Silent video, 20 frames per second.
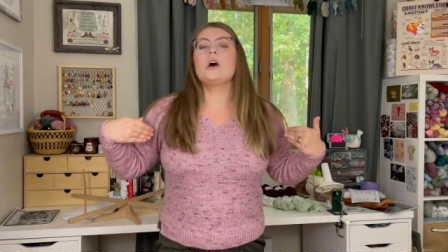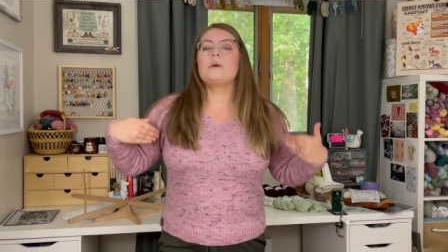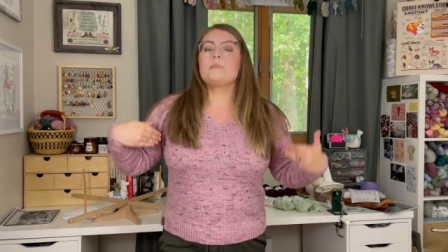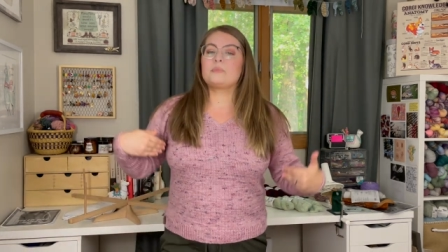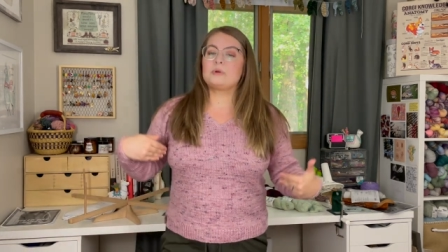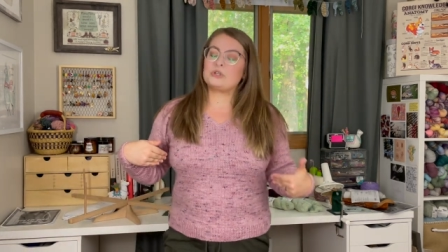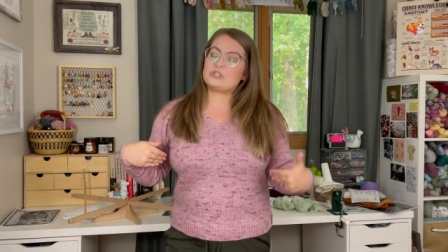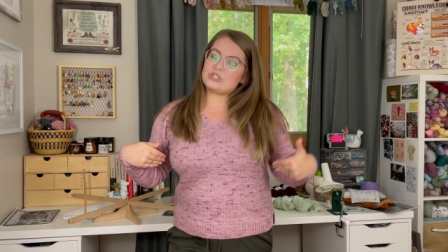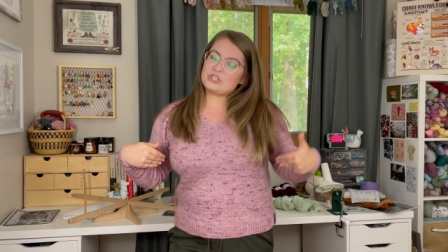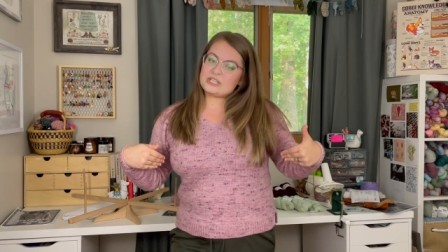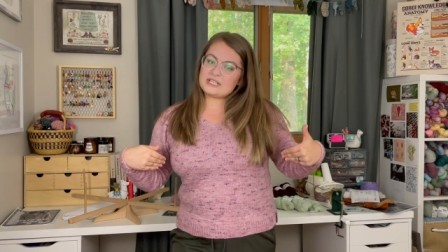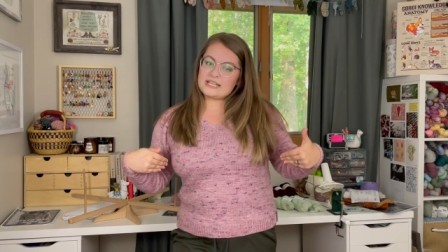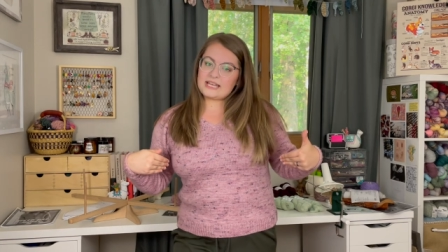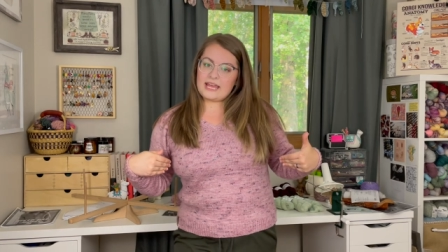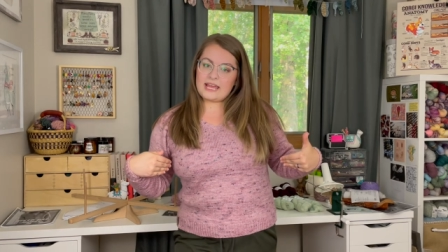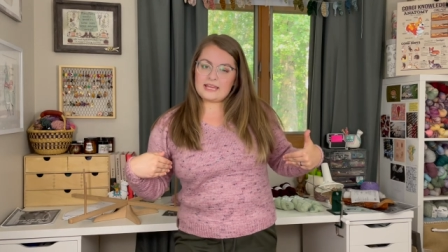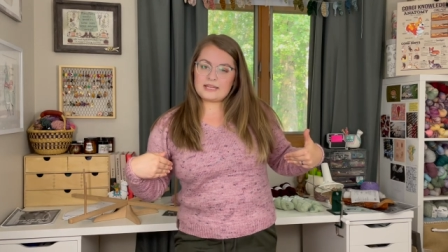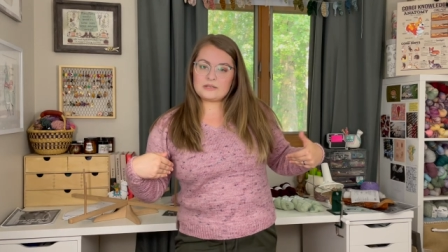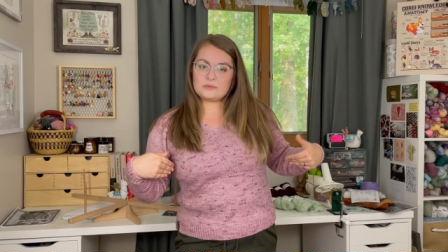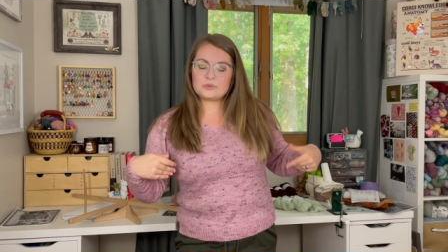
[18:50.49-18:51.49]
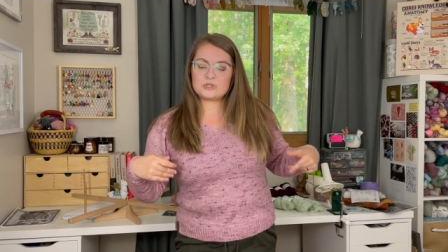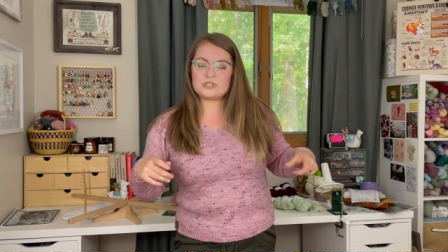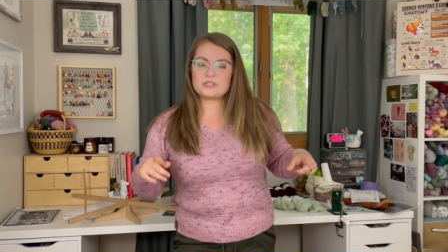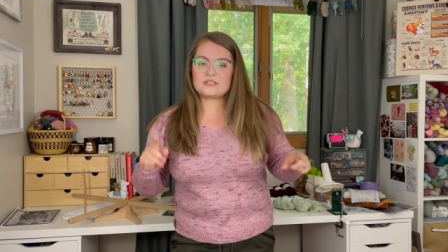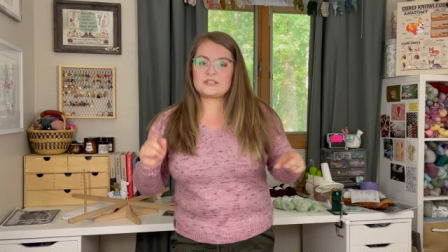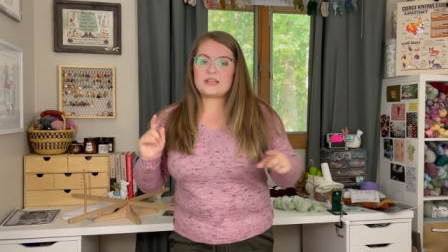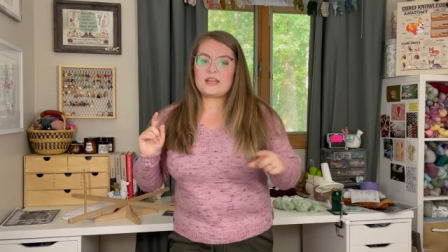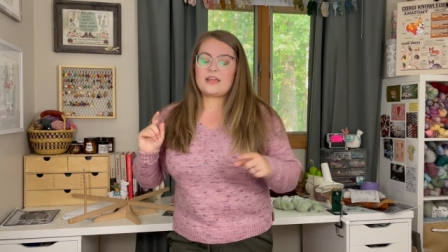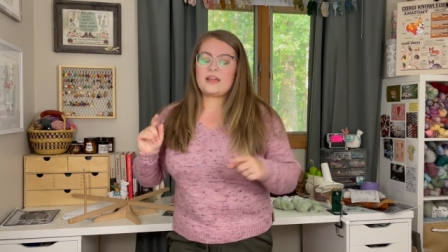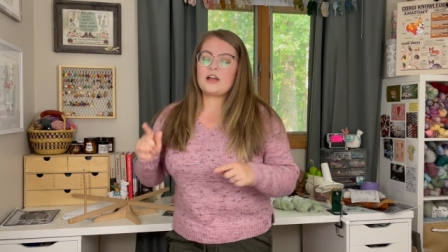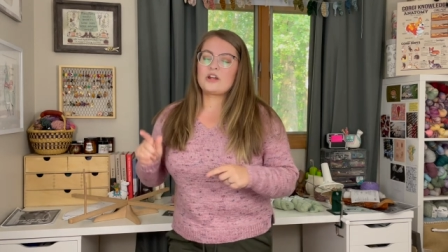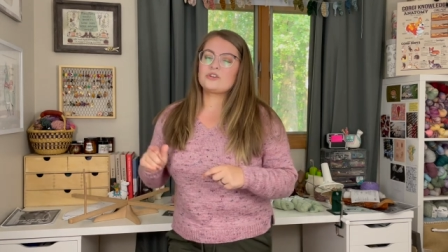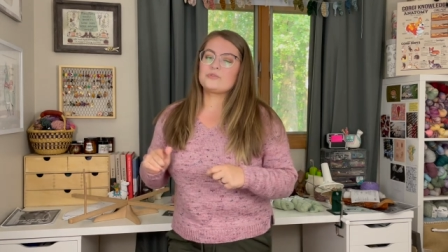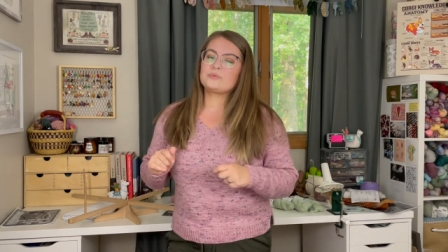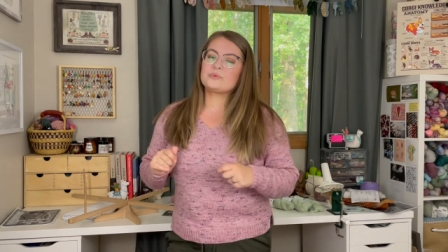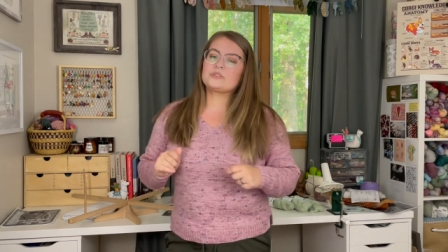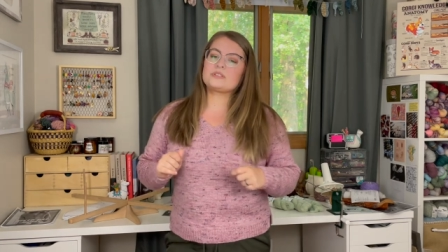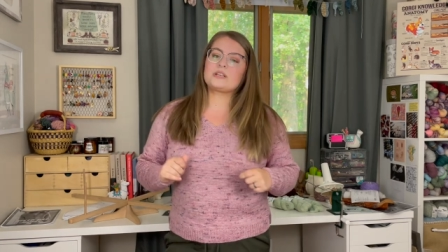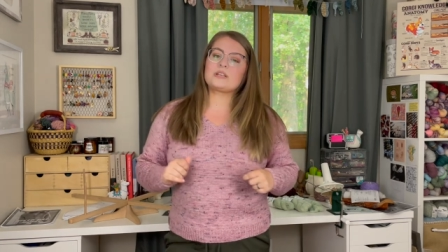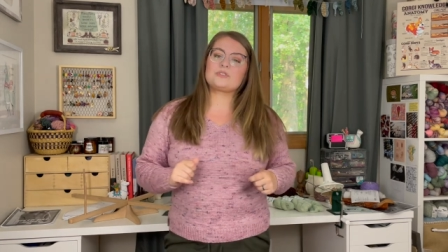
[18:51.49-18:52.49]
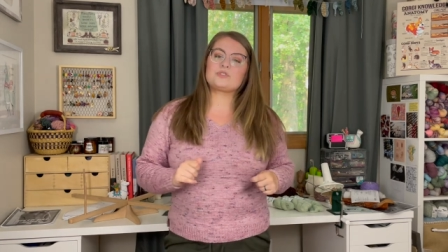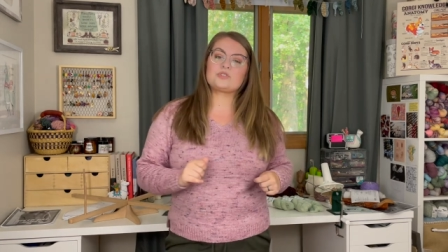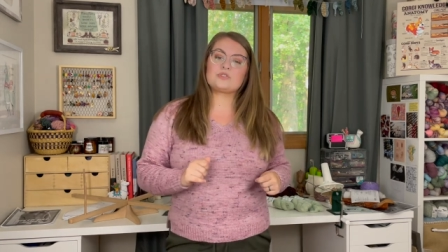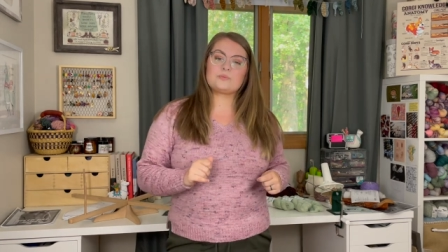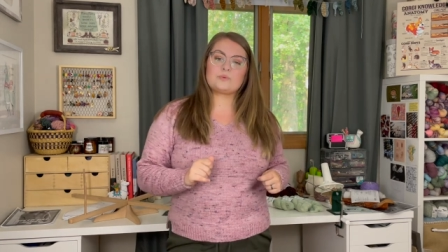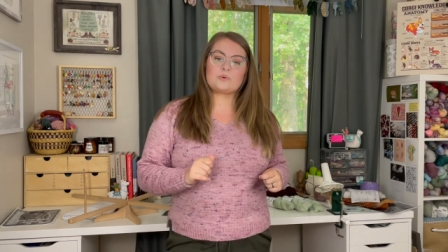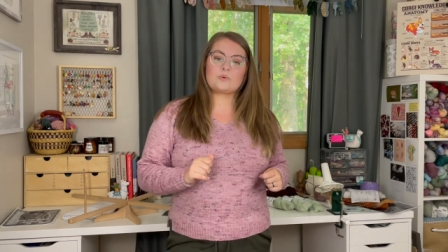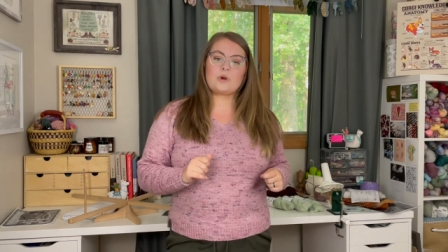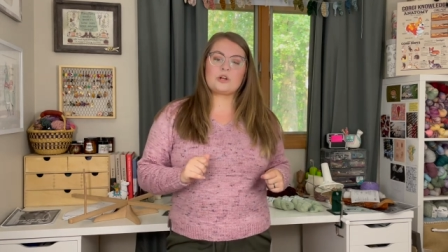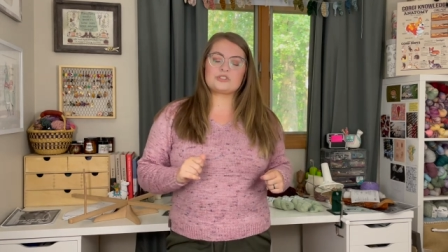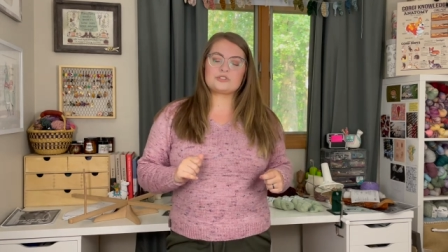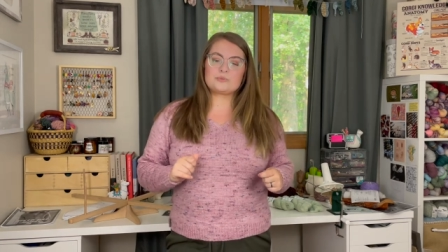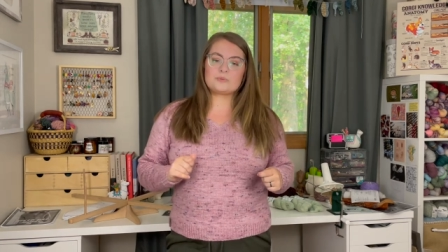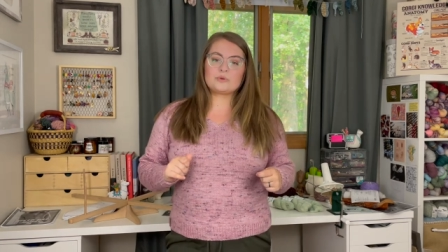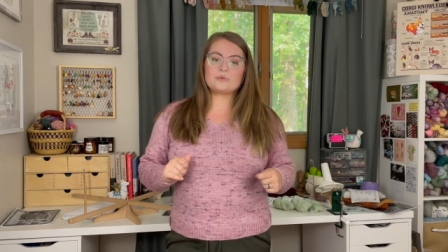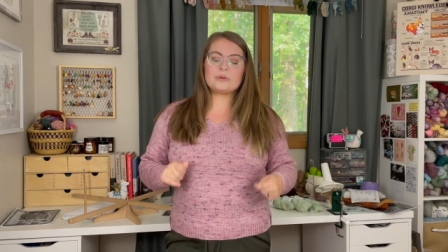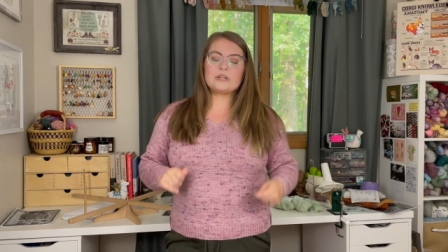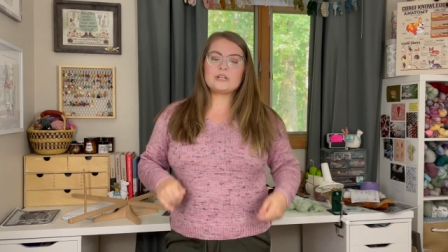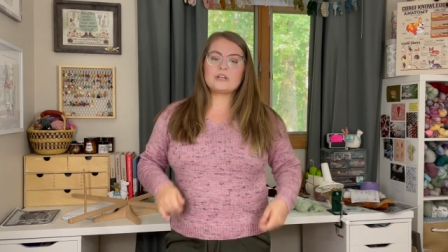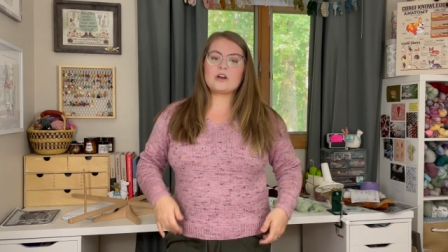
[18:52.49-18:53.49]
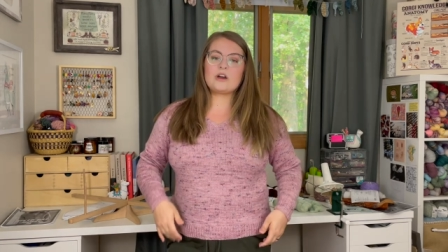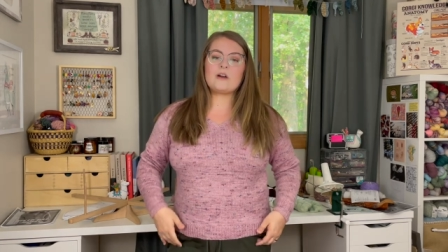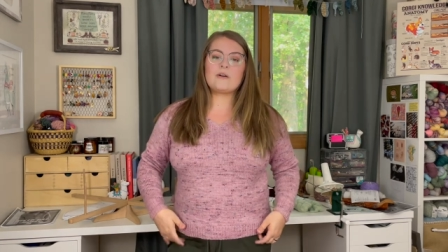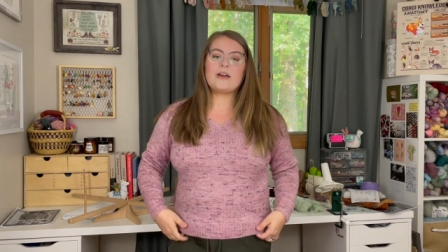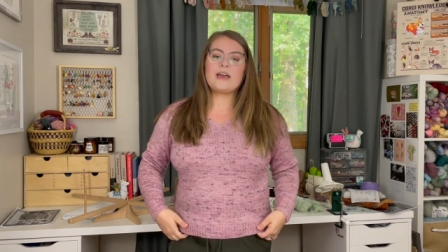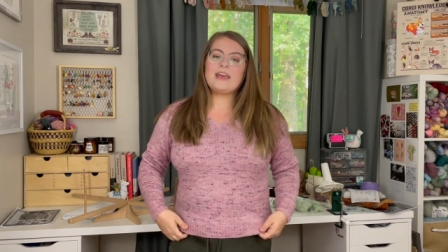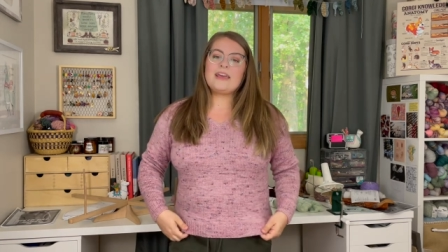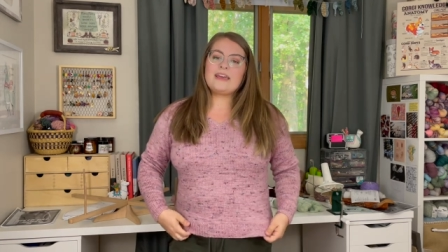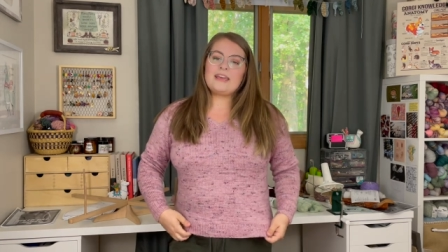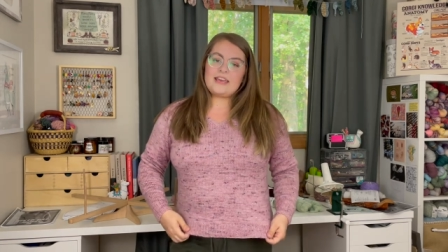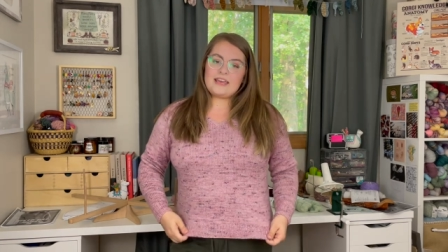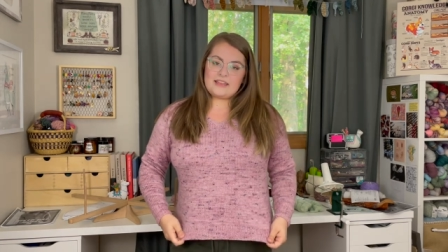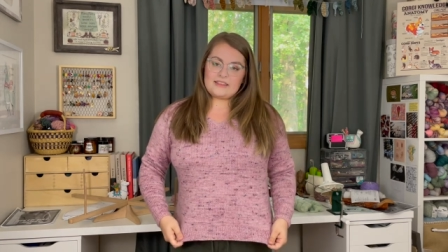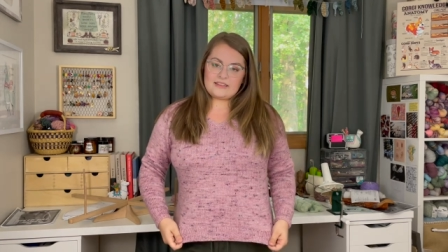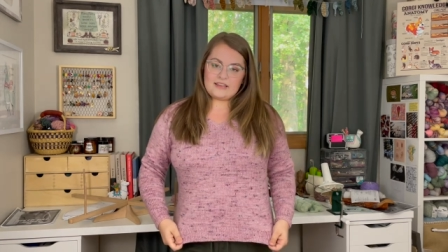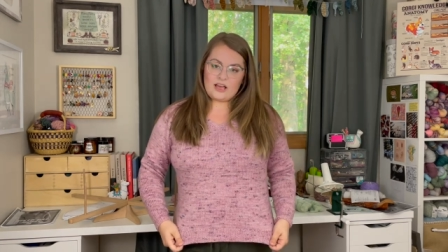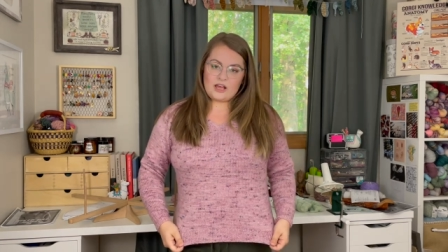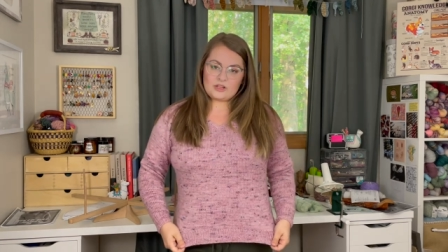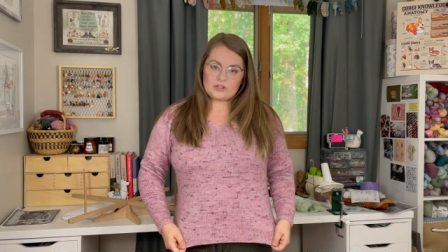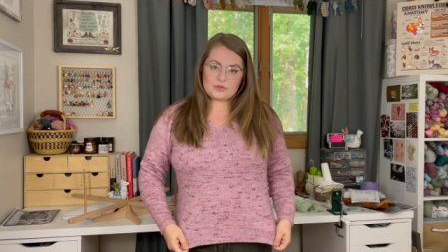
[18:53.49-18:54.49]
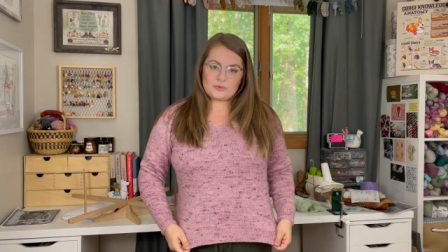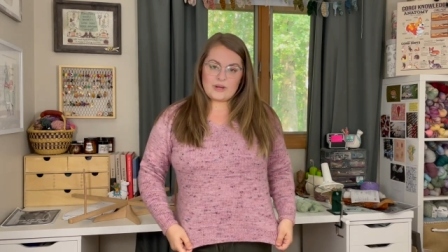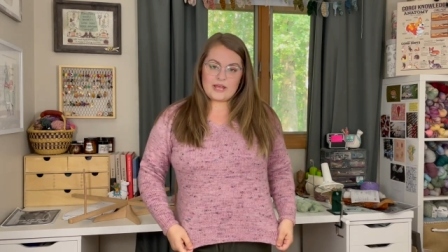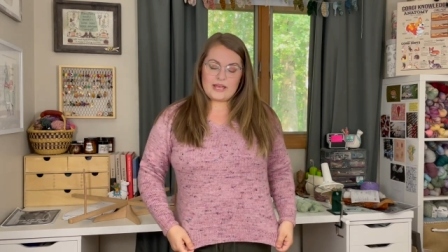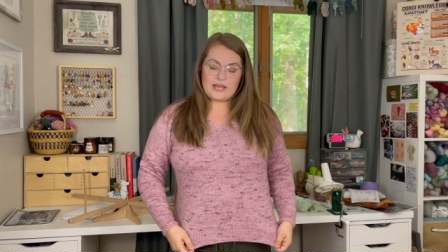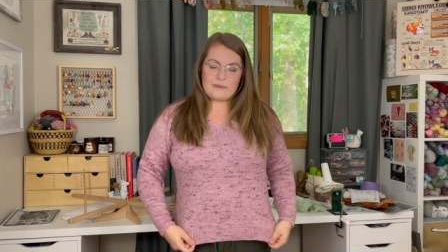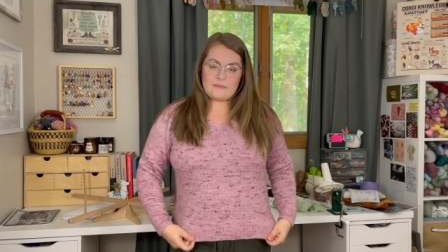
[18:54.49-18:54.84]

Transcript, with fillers: Birch DK, which is a 100% superwash merino in the colorway